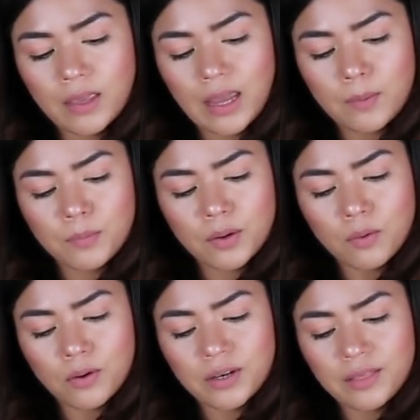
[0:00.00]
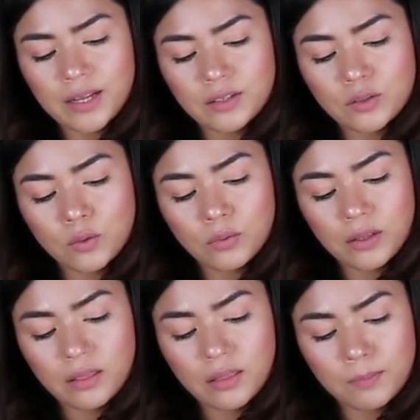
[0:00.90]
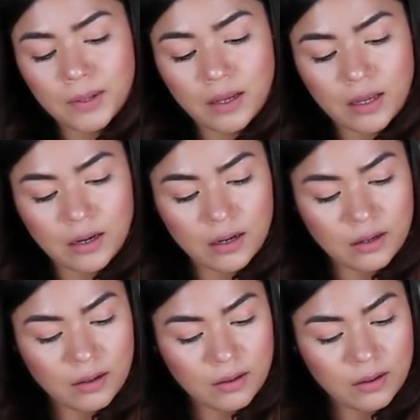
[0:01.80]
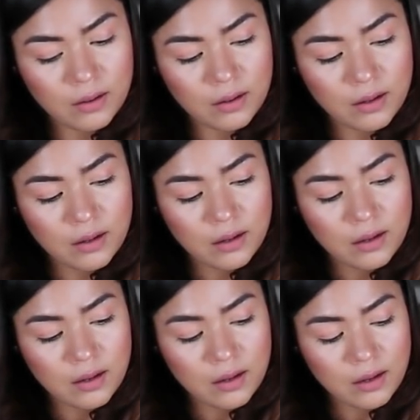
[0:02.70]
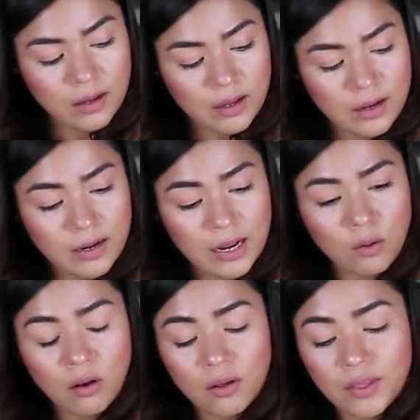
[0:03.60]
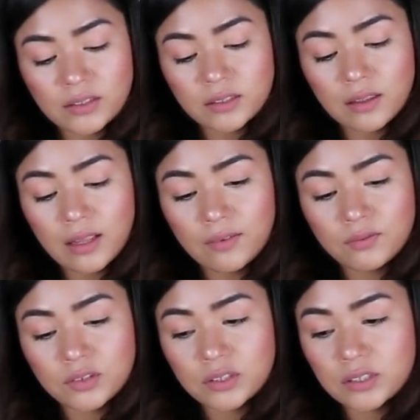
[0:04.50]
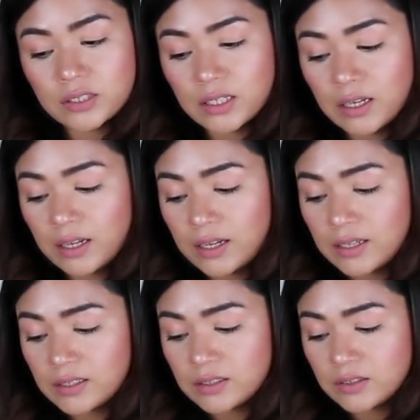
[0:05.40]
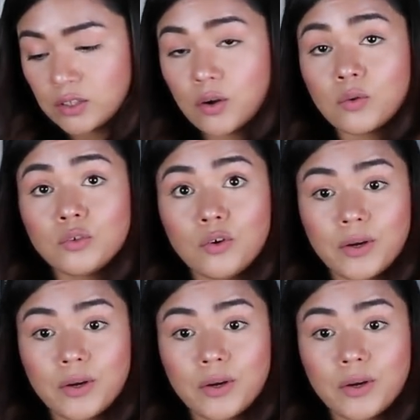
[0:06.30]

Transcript: Capricorn, and that is only the beginning. Now all that's left to see is your own